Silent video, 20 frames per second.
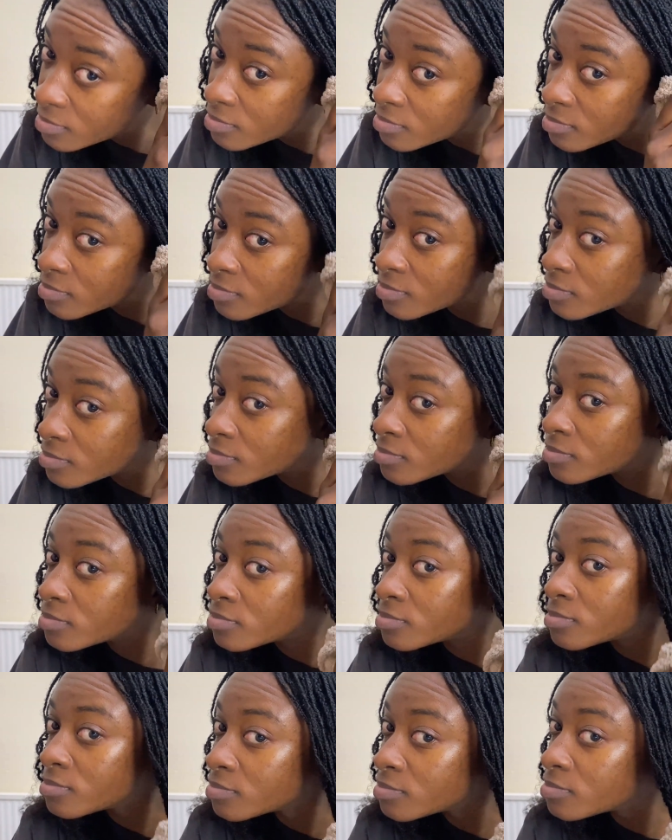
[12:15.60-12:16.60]
is why I
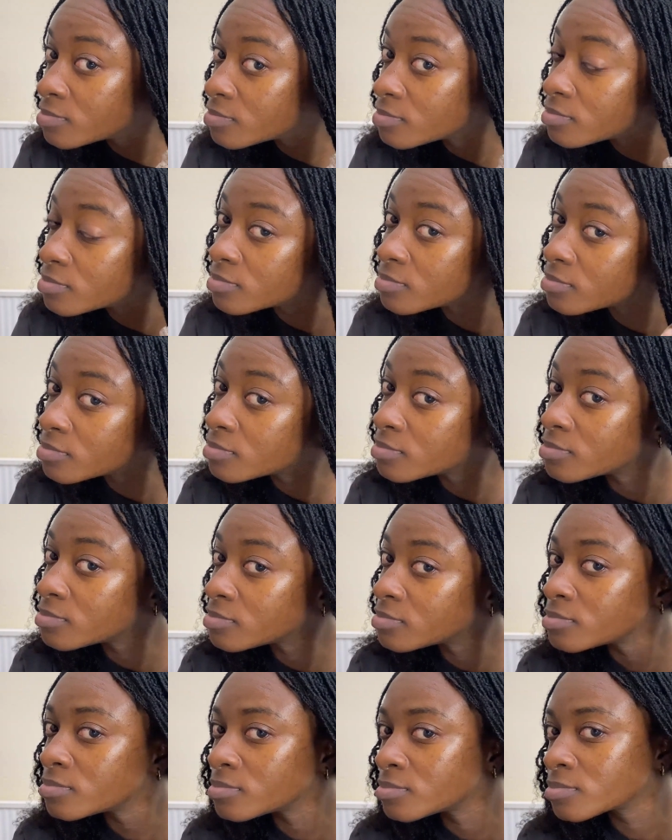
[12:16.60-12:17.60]
recommend you get someone
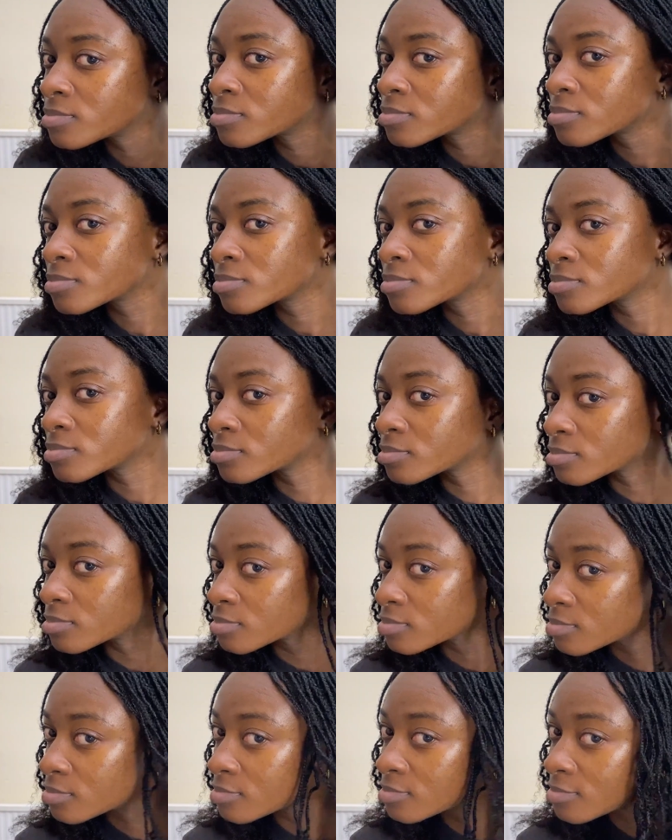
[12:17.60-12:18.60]
to help you do
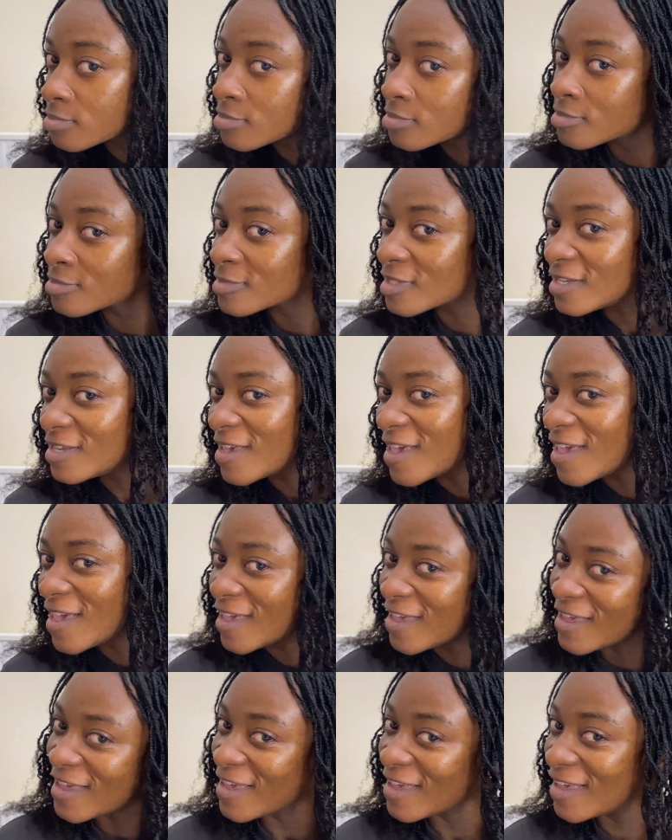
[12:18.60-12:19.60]
this. But yeah, this is what my
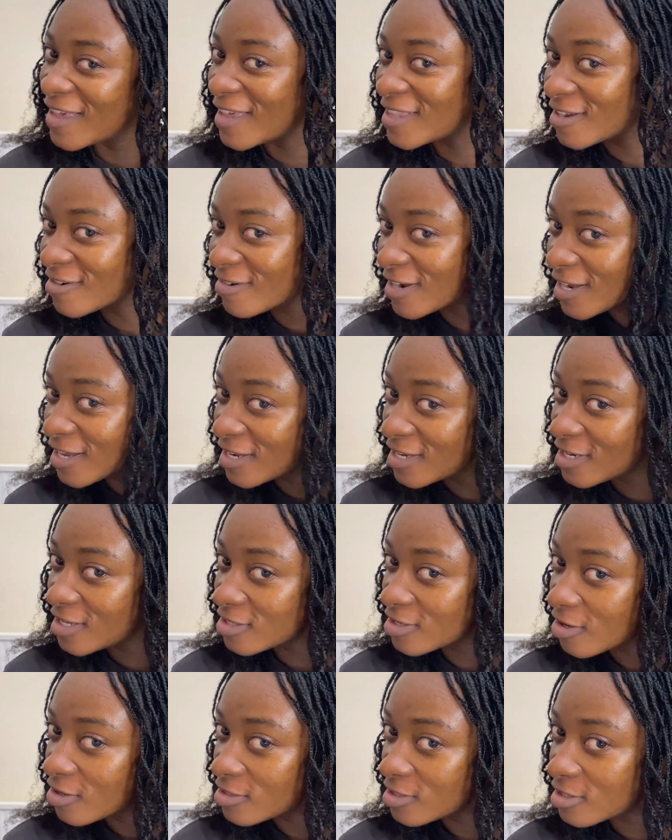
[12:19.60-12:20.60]
hair is looking
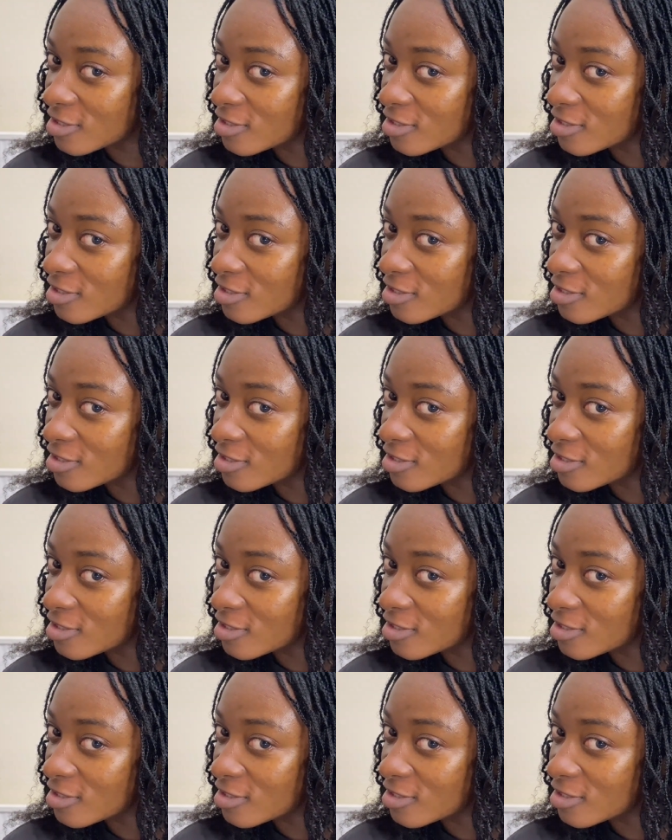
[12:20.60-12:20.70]
like.